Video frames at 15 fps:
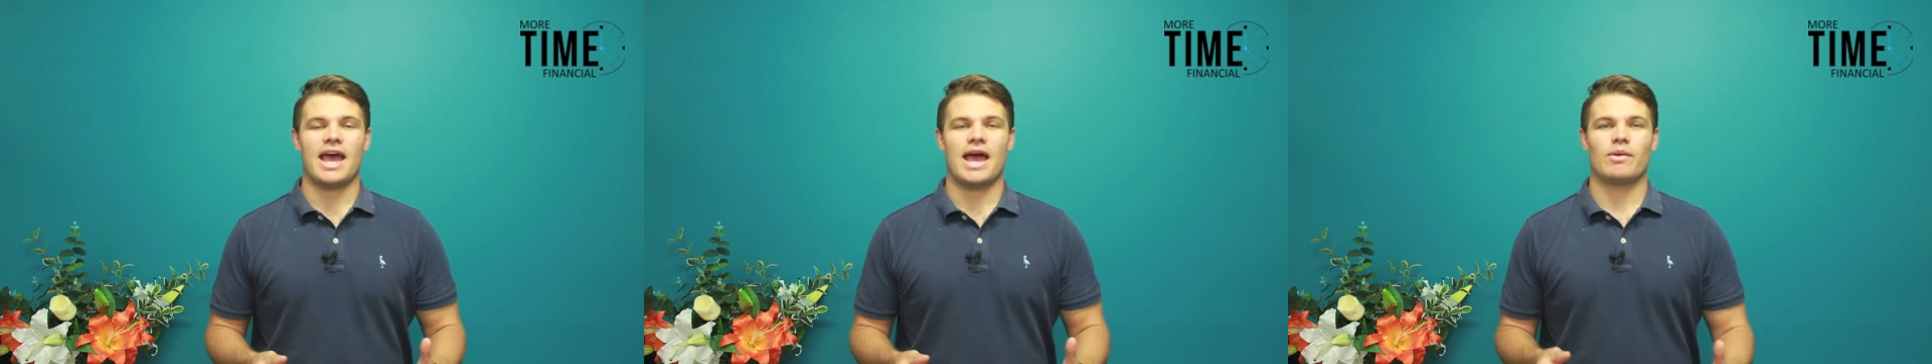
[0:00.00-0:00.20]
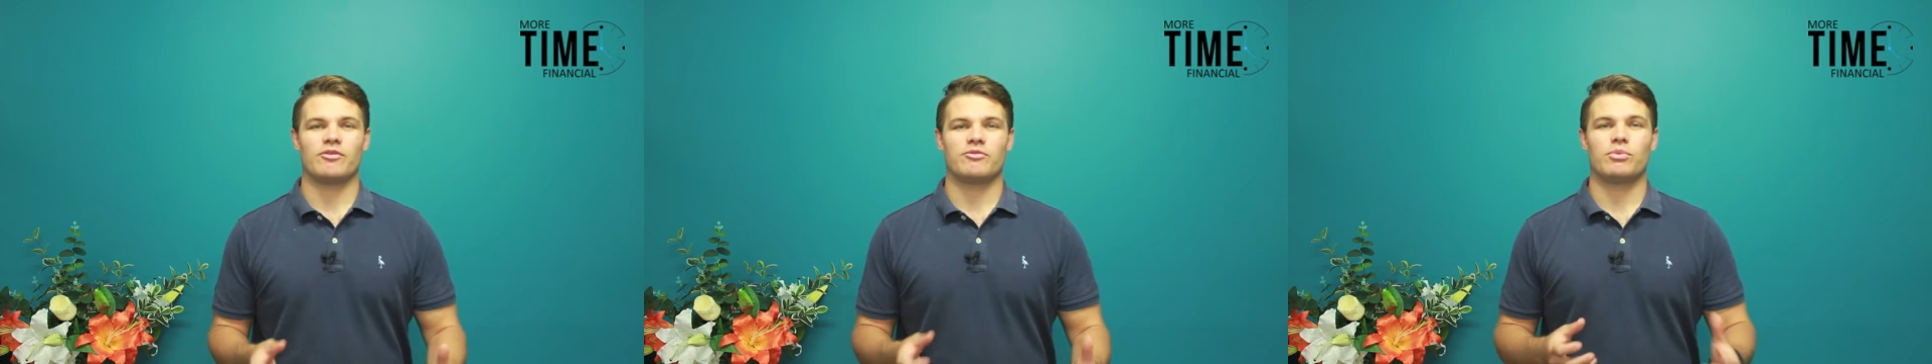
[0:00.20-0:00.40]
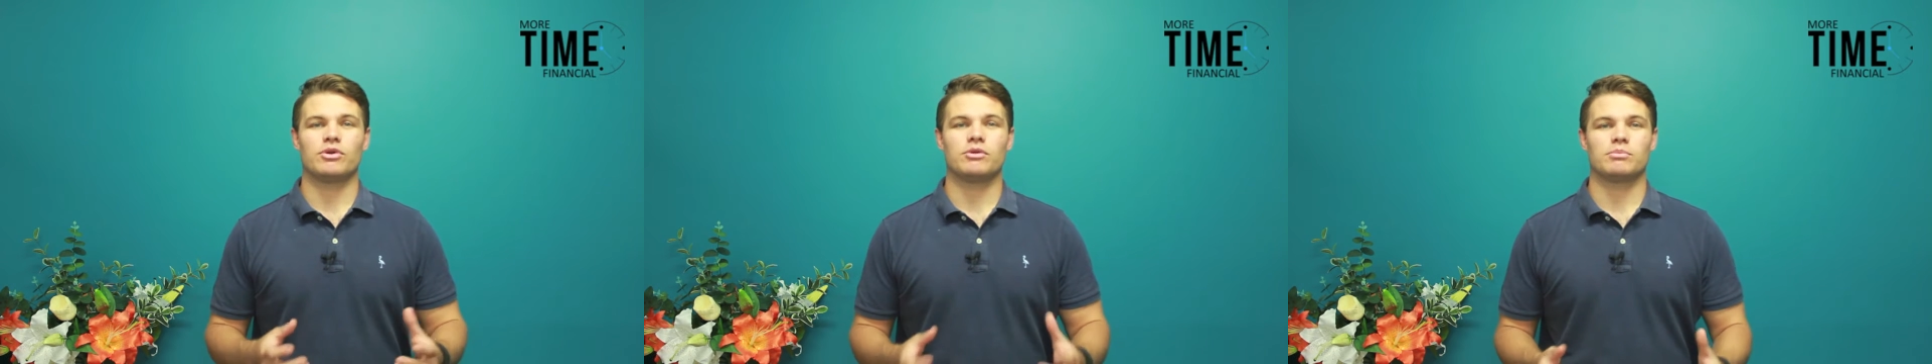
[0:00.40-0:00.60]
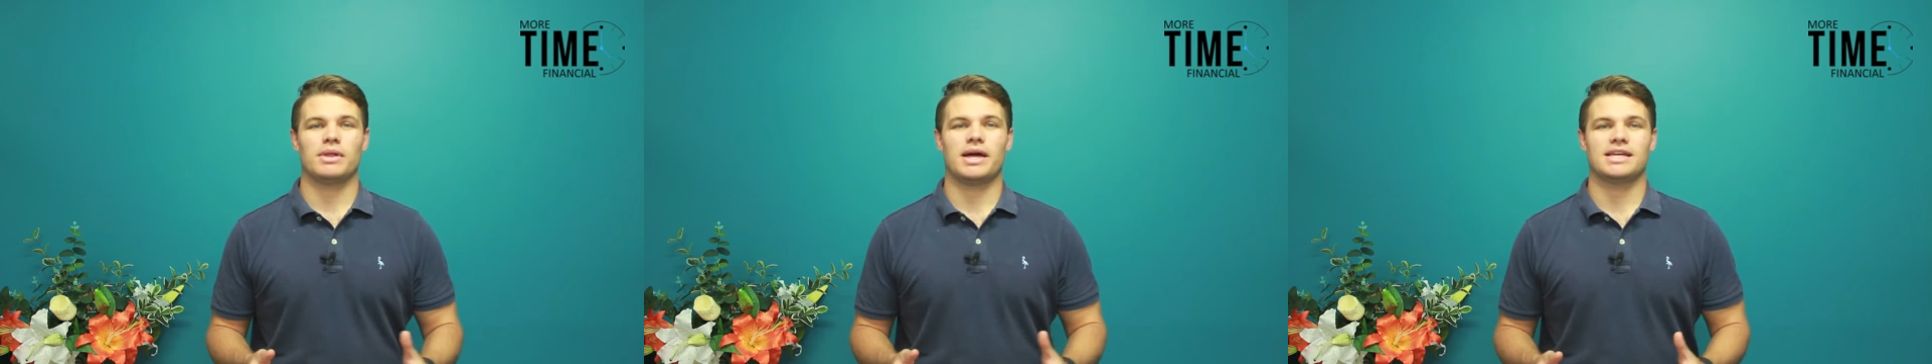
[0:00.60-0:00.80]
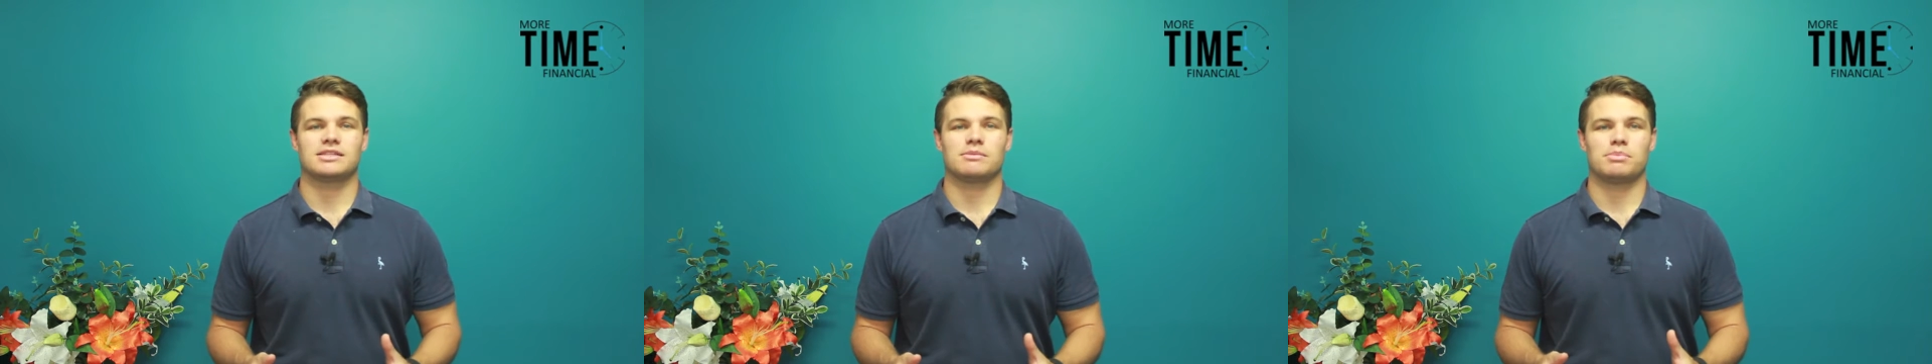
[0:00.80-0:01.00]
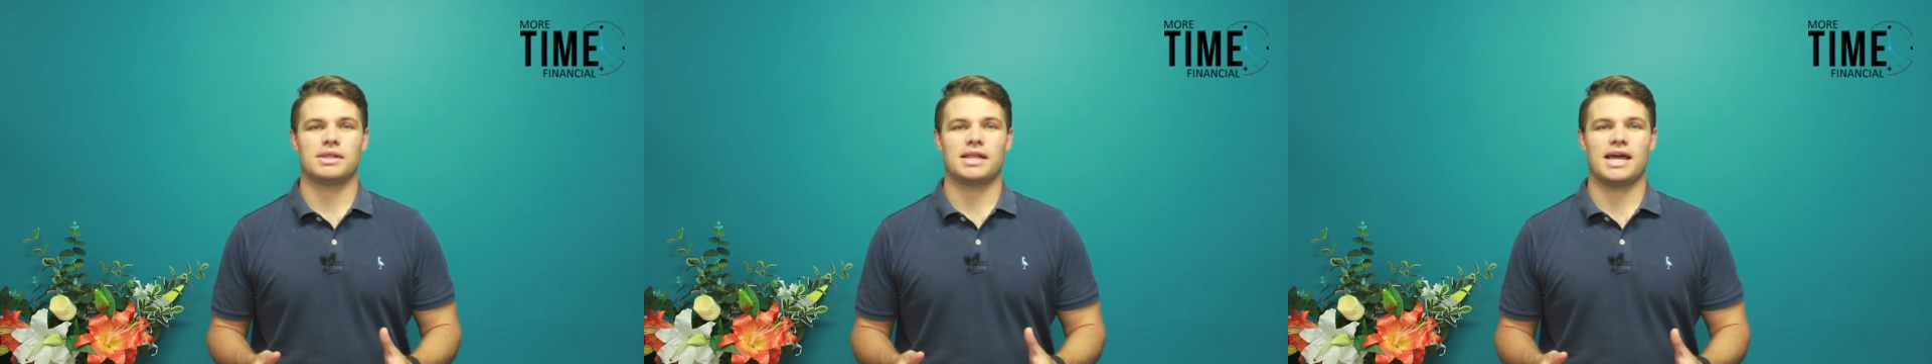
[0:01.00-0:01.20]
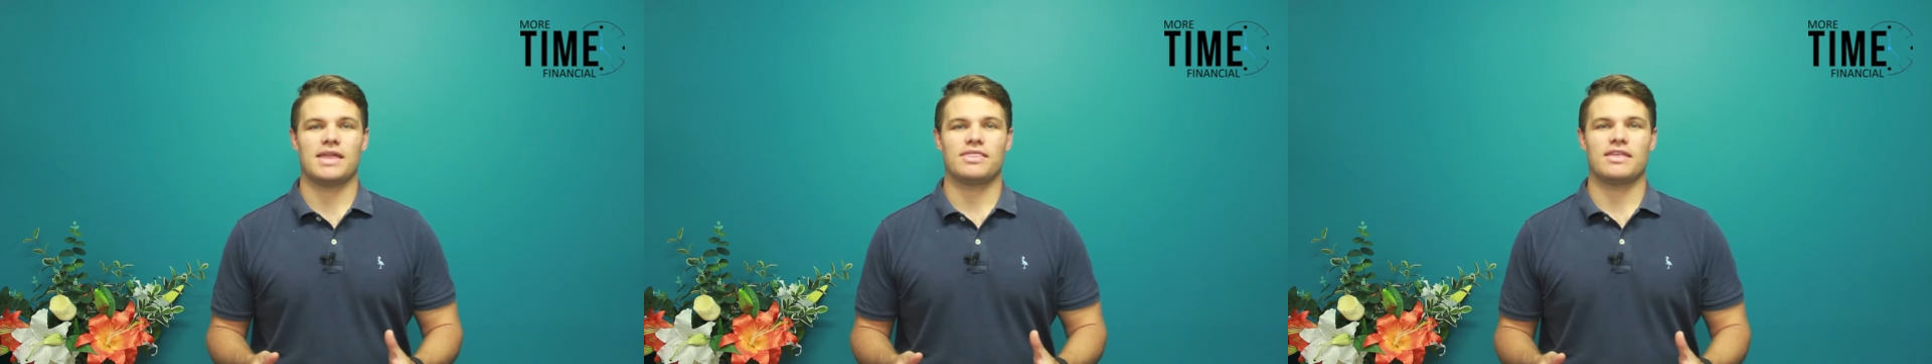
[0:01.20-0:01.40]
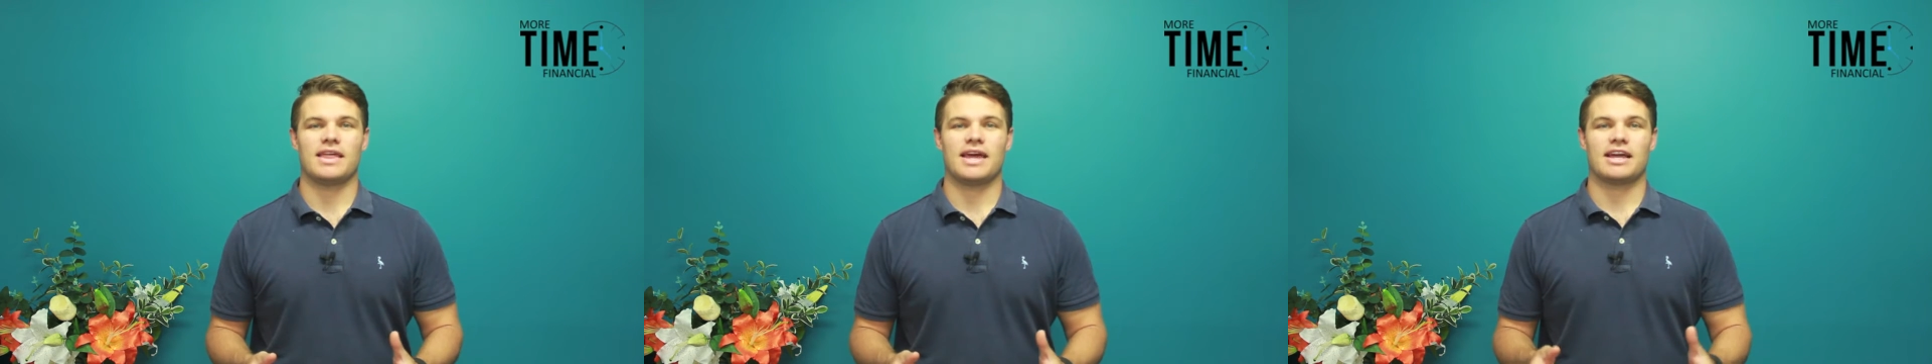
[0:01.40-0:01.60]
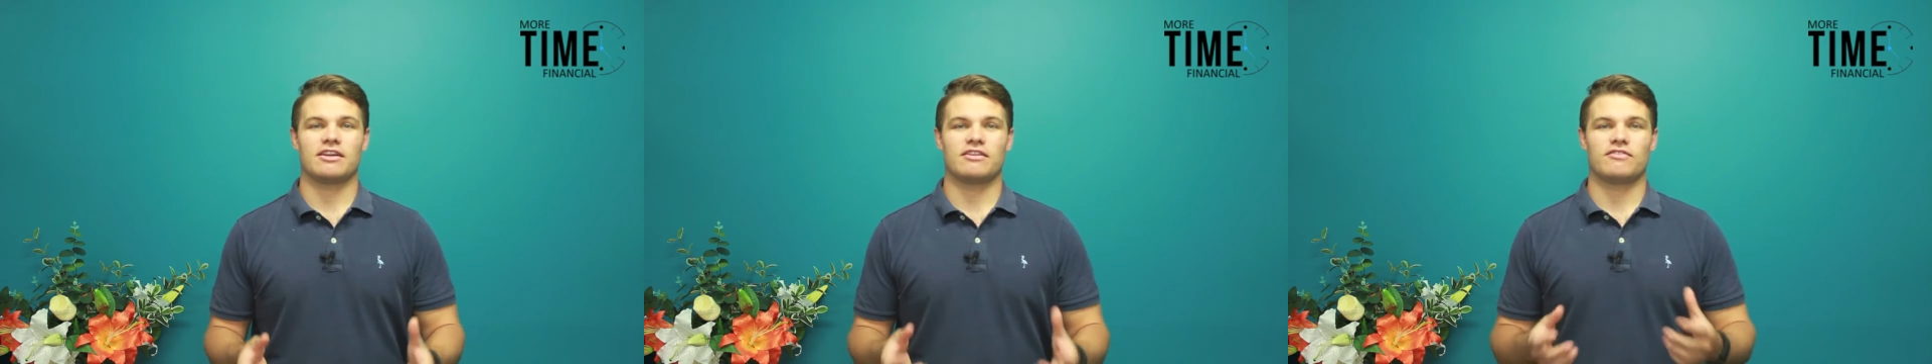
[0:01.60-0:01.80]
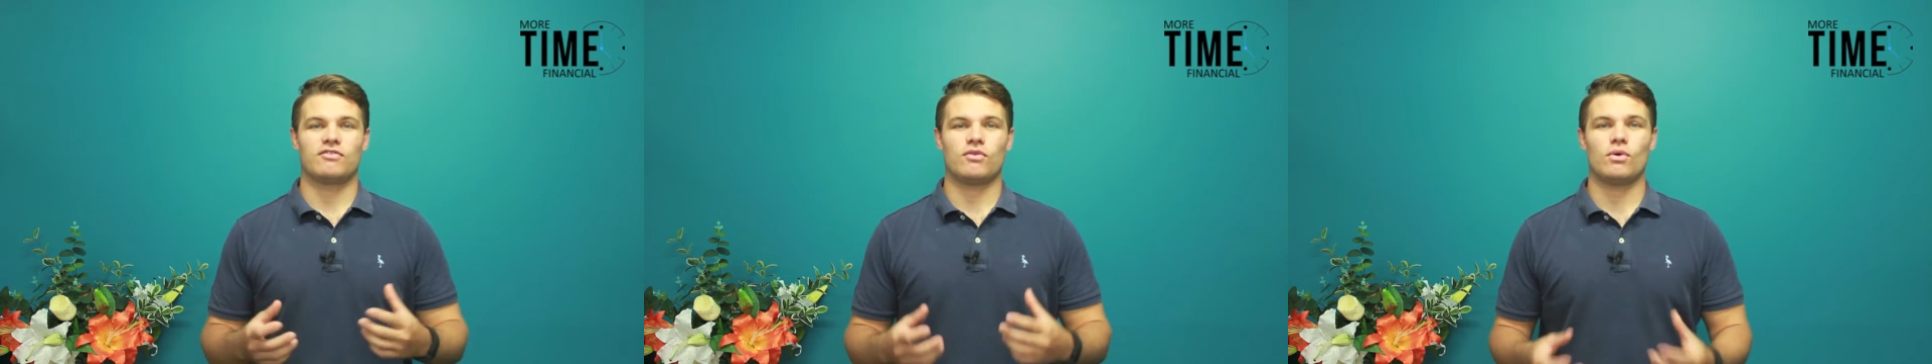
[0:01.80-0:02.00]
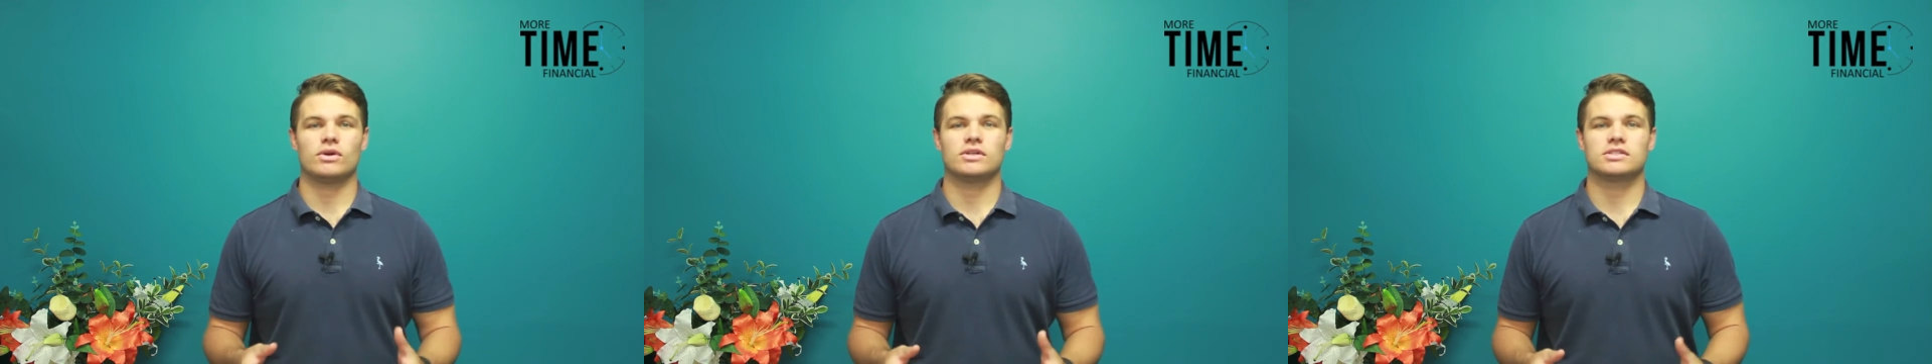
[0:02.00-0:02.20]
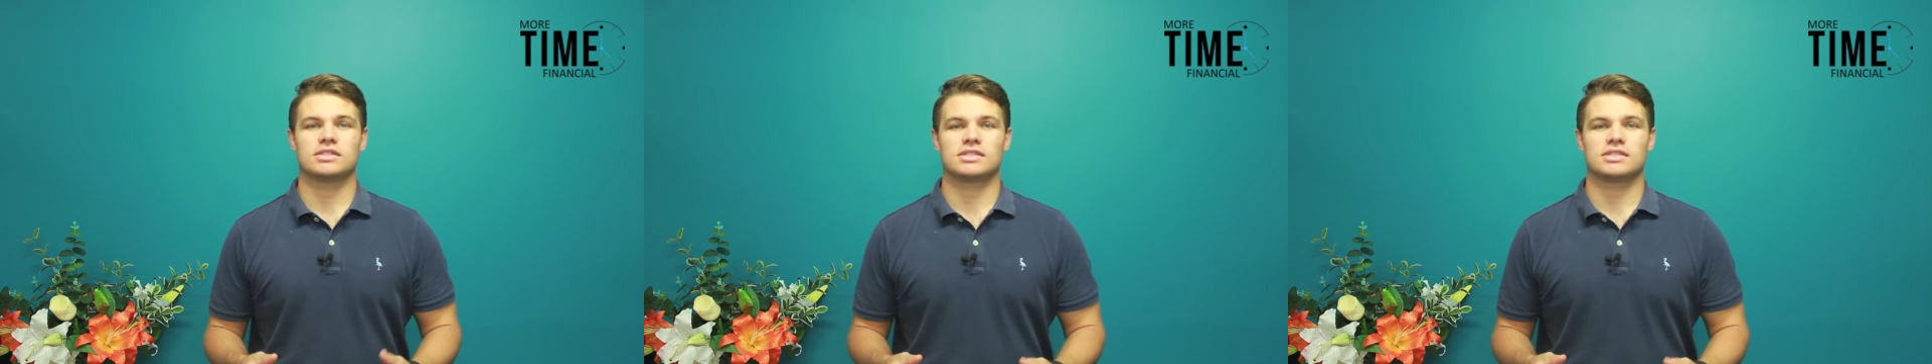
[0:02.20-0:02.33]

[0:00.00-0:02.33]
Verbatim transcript: And we've put in place a plan that they can afford